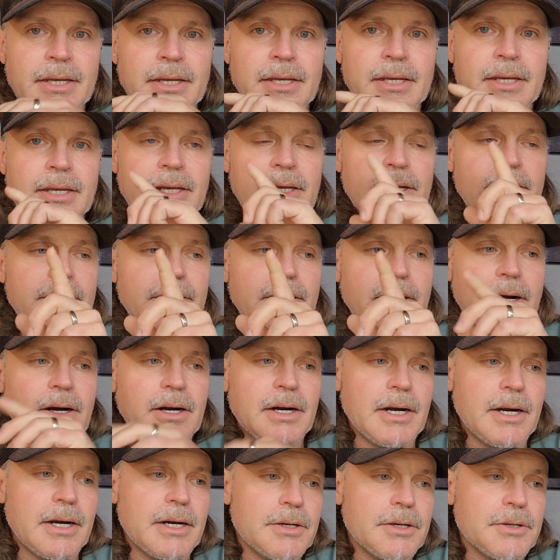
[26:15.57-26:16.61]
here
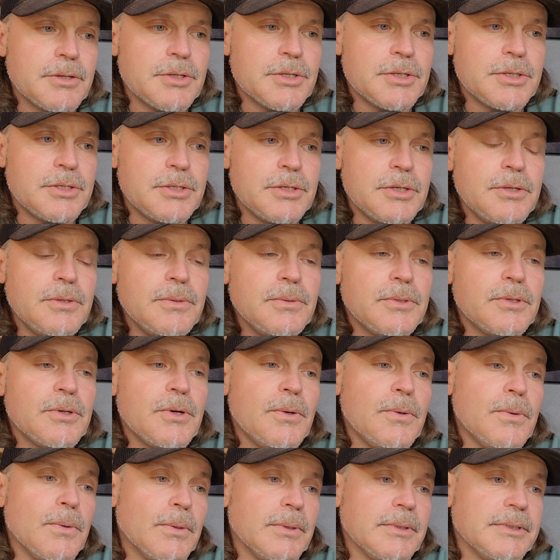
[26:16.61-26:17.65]
are two
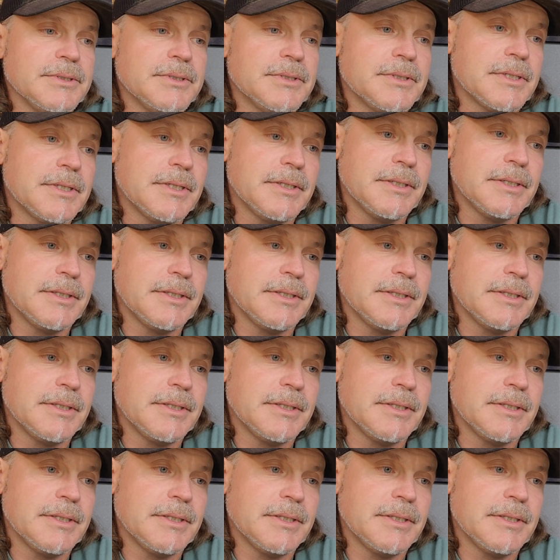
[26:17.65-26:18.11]
tools